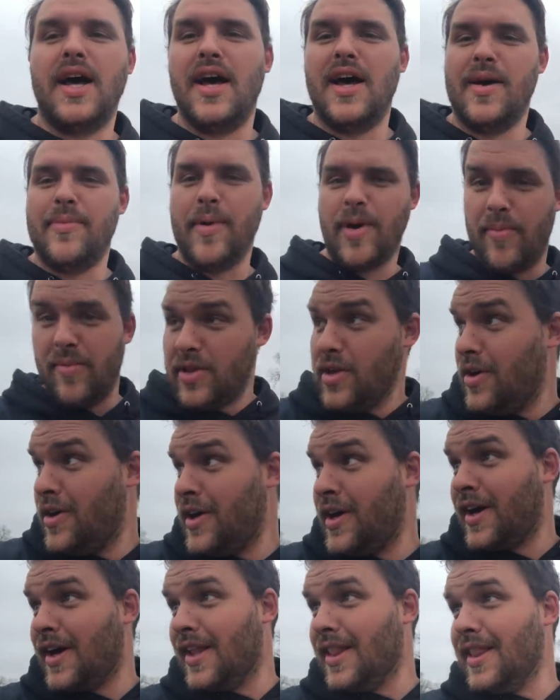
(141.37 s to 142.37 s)
Um, I'm
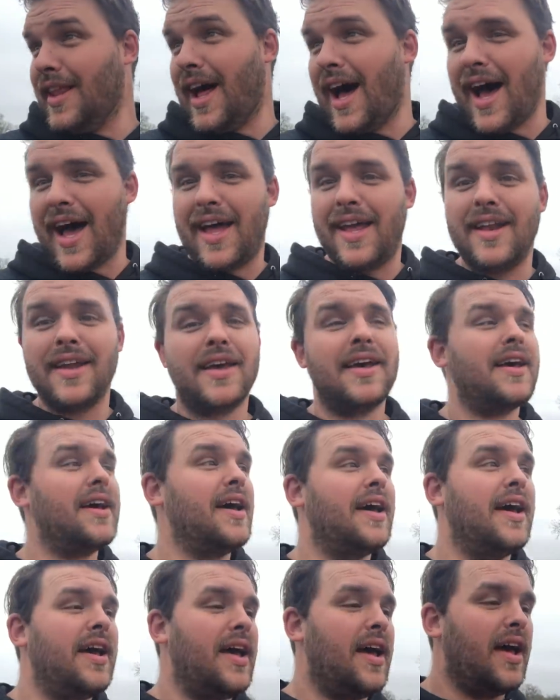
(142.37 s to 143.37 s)
learning a right, lot,
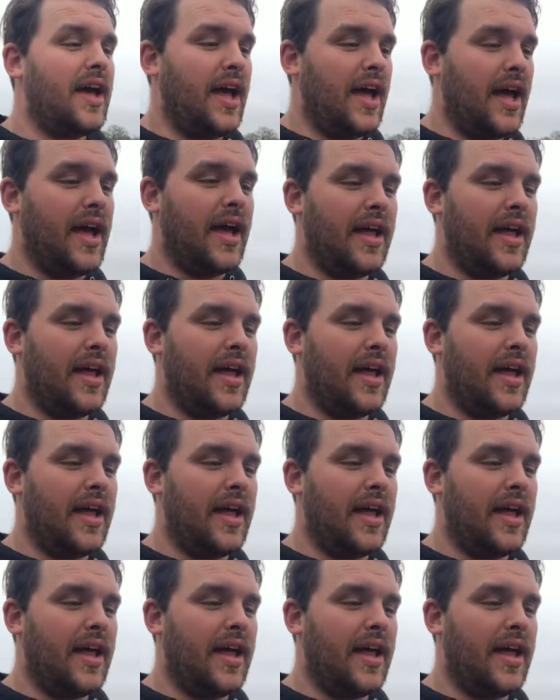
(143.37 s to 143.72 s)
a